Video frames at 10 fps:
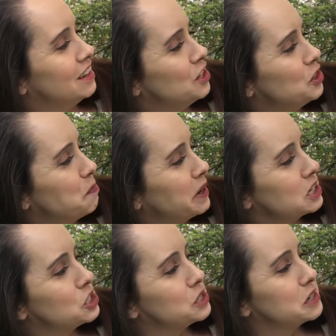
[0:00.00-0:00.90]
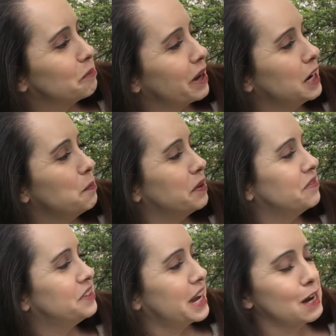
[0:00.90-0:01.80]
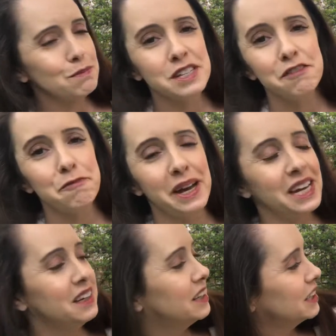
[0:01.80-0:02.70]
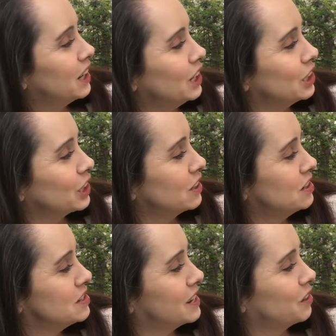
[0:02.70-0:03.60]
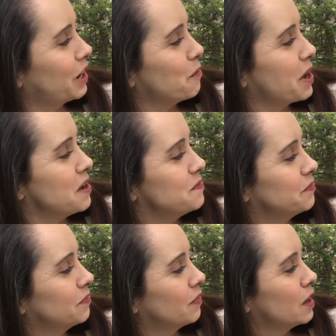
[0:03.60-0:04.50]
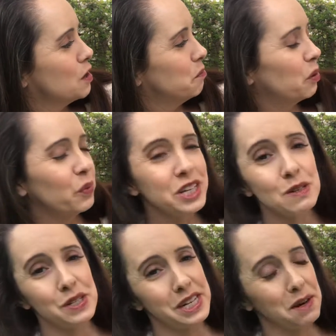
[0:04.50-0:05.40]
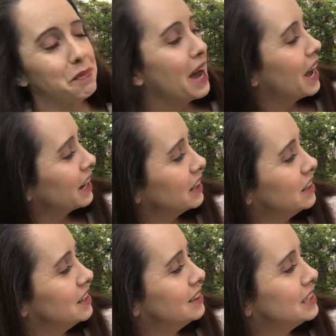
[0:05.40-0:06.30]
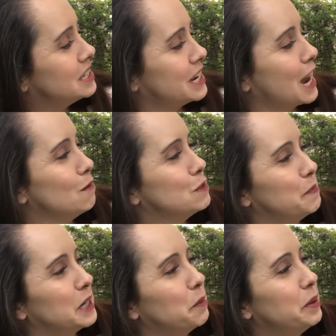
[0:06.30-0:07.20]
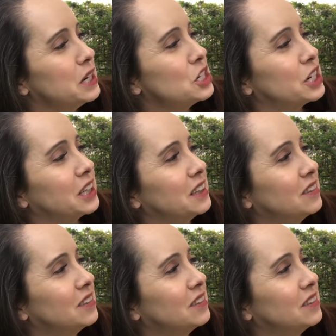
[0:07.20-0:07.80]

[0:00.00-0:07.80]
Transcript: "The pictures are made up of dabs of paint and color," said Grandma. "But when you stand back, the dabs make a picture."